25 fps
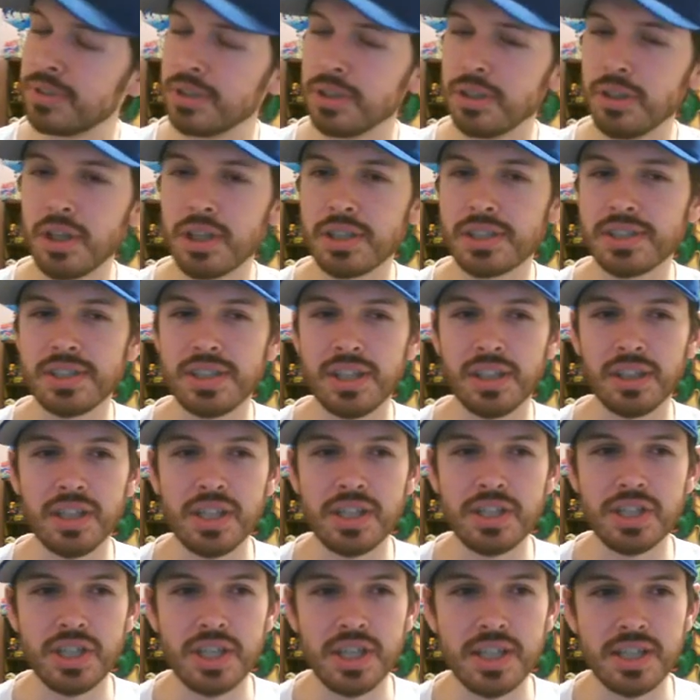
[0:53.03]
looks
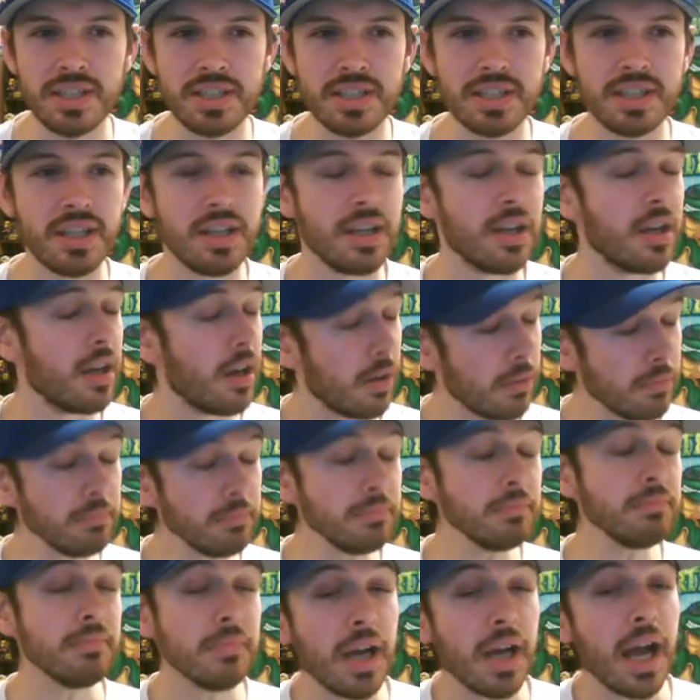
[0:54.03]
delicious,
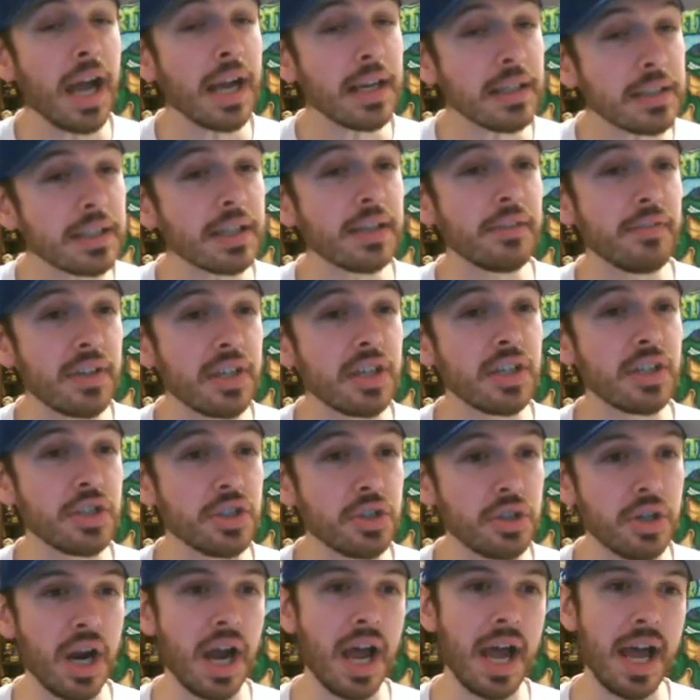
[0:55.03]
mm, I'd give it a
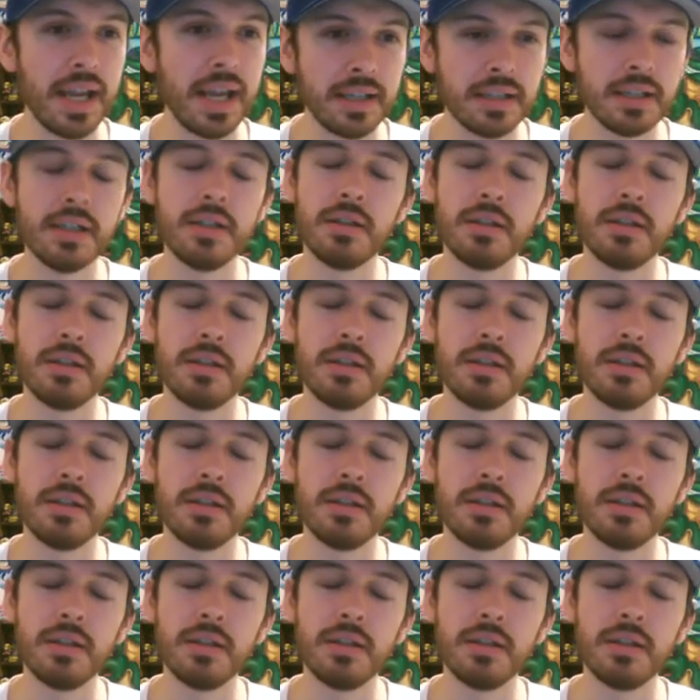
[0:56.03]
try.